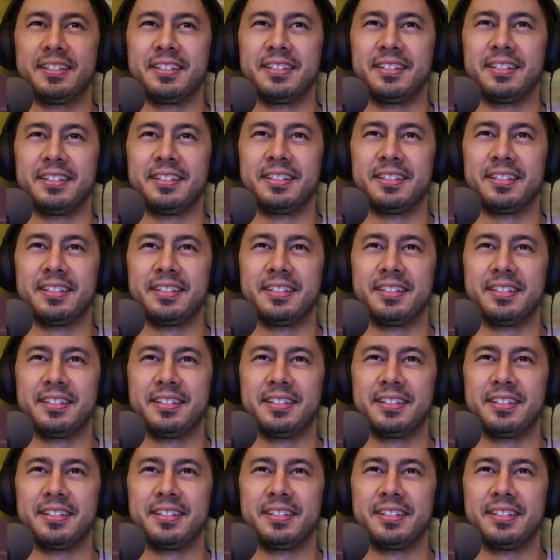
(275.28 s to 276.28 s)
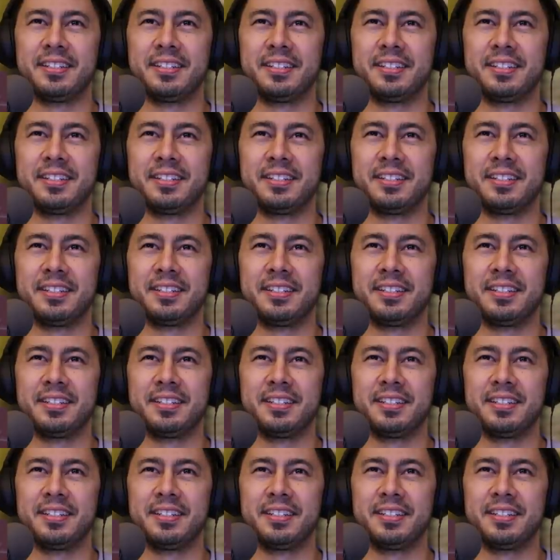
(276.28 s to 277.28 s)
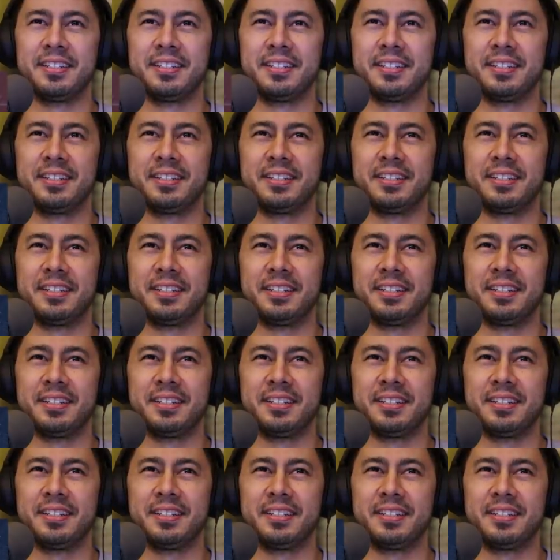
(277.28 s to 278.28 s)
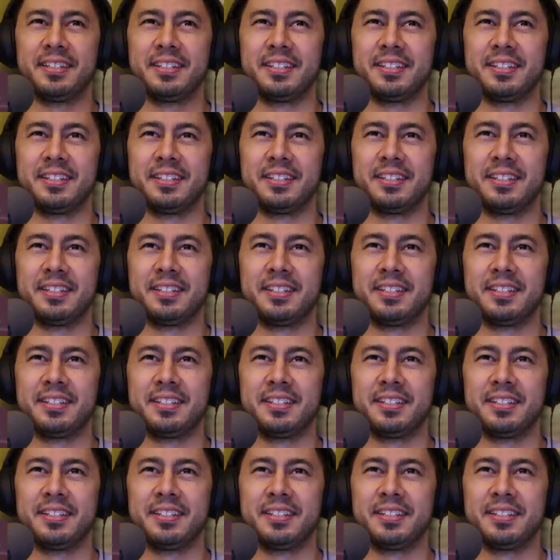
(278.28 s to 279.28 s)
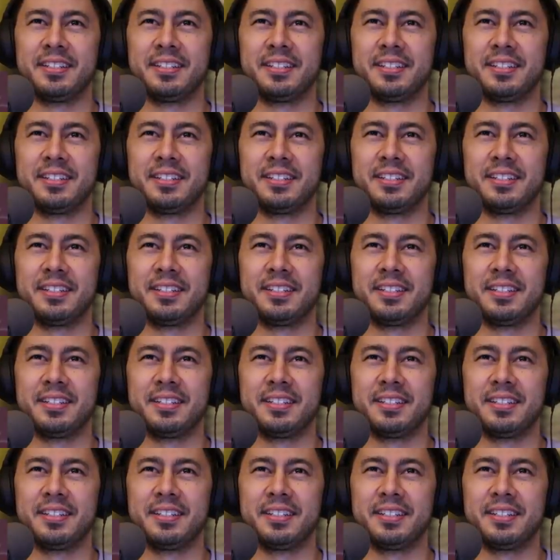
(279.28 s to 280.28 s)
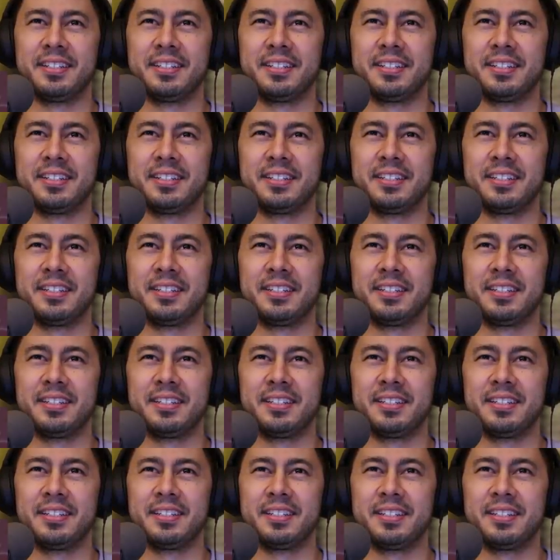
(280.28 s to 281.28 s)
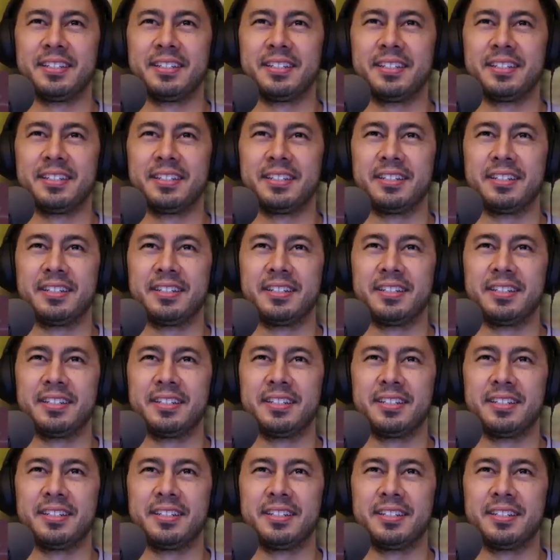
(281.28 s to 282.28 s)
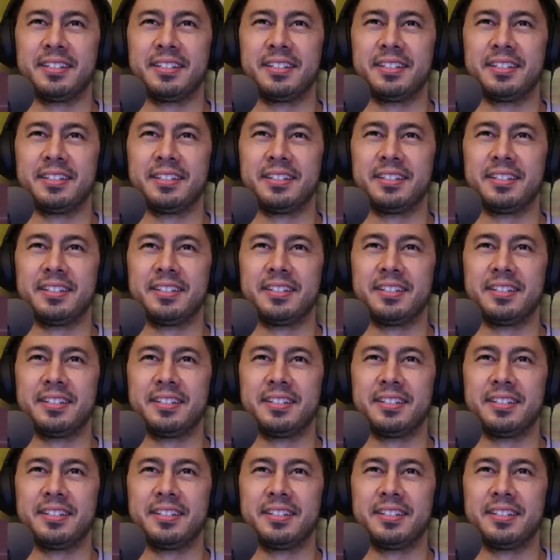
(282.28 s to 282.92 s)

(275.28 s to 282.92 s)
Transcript: This person isn't speaking.